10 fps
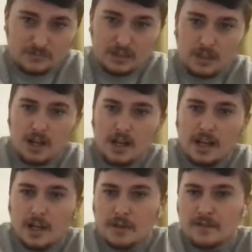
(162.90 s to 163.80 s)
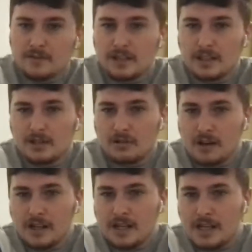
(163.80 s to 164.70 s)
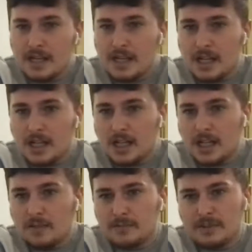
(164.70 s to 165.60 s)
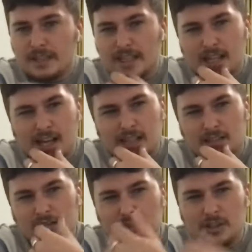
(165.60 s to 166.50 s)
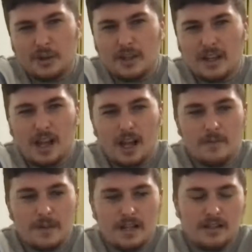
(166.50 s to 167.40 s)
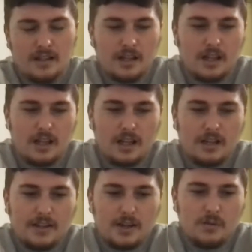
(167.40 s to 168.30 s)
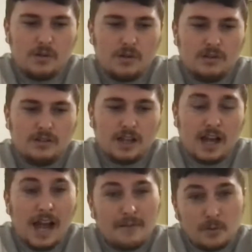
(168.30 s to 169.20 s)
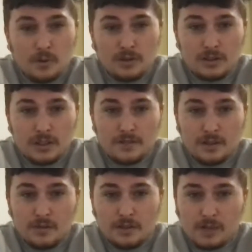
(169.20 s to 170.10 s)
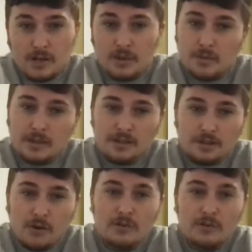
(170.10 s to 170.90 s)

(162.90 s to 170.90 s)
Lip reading: Hello, Ethan, mate, you're right. And I mean, there was Havant and Waterlooville as well, who went to Charlton.